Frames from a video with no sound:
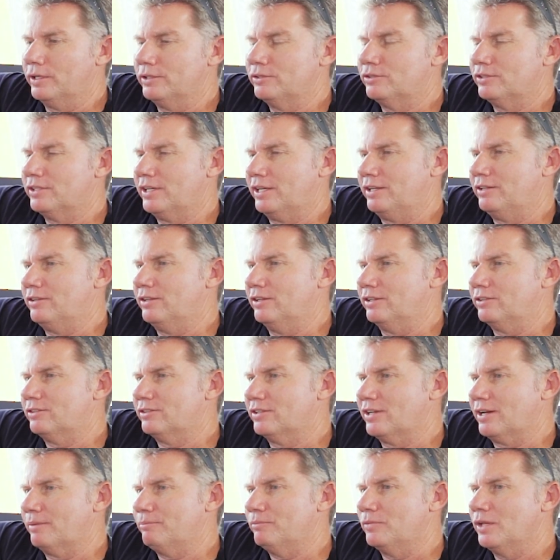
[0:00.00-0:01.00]
always said
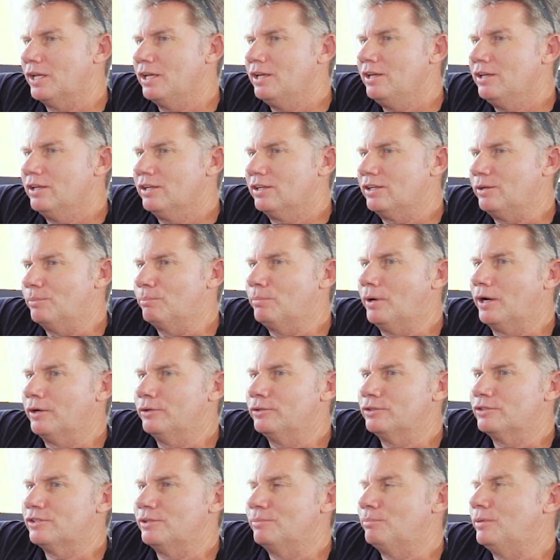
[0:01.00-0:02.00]
that your
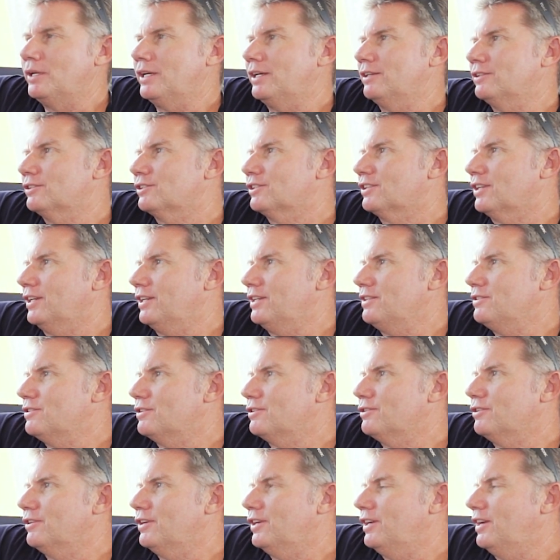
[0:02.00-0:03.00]
boat's your biggest
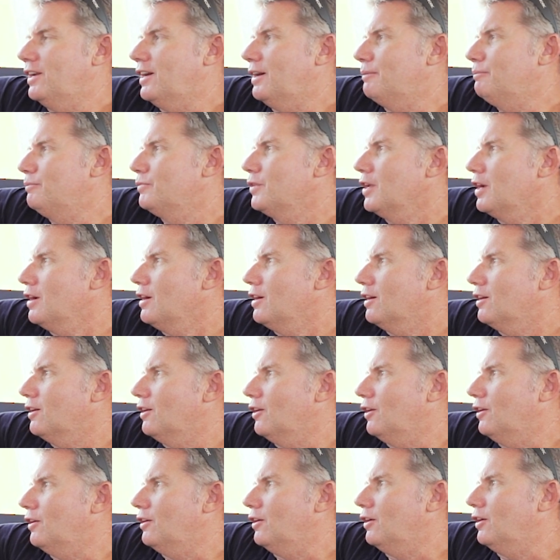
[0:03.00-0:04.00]
teaser, and
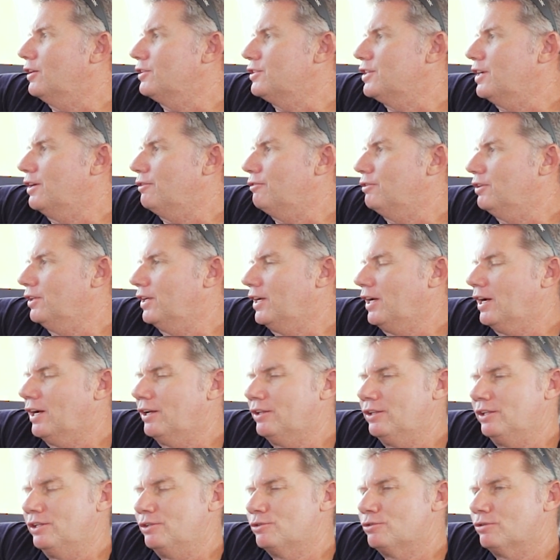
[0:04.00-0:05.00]
I generally
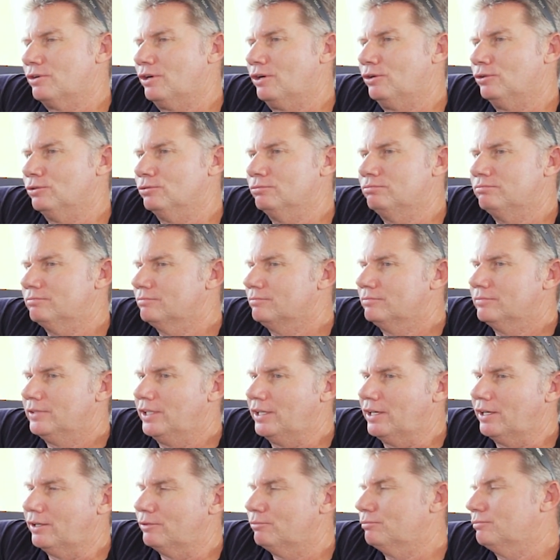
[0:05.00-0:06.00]
only troll,
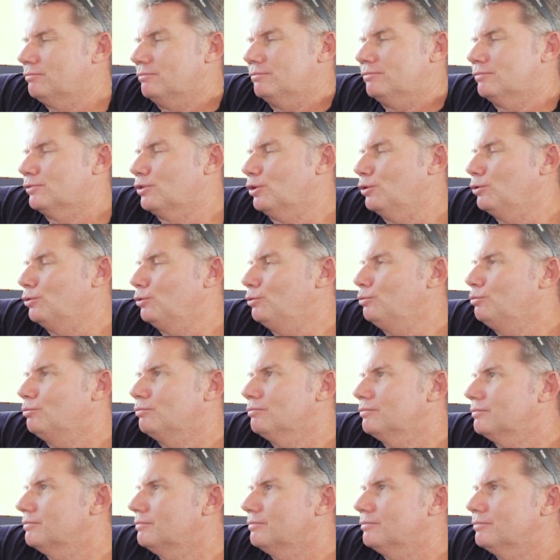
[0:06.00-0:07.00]

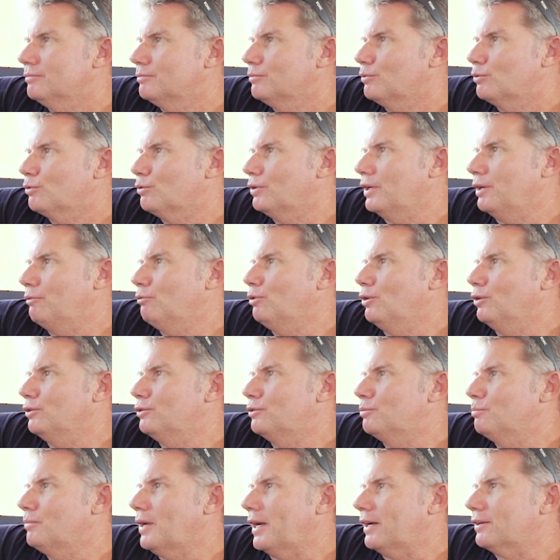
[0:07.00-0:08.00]
2-3
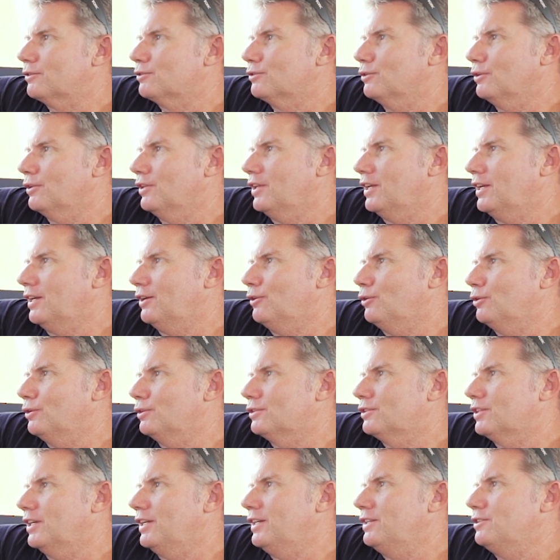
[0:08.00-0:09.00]
rods max, I think,
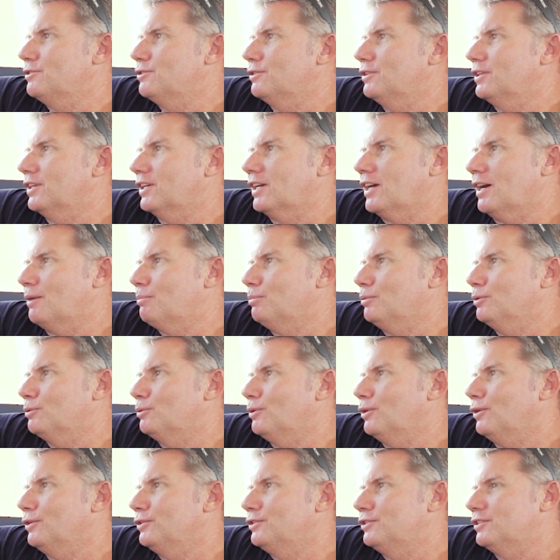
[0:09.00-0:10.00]
or a teaser and a couple
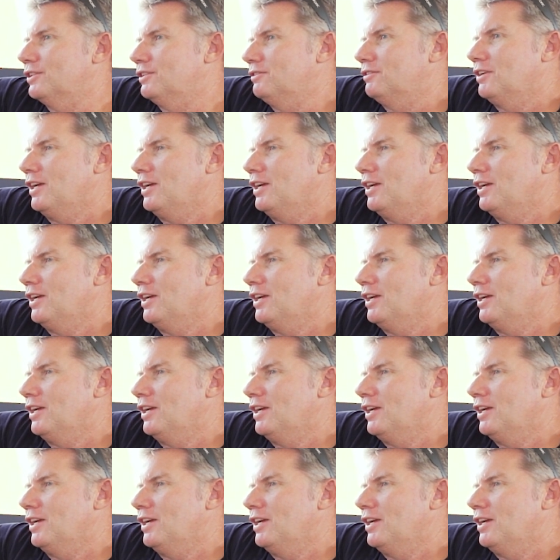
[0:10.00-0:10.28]
of rods,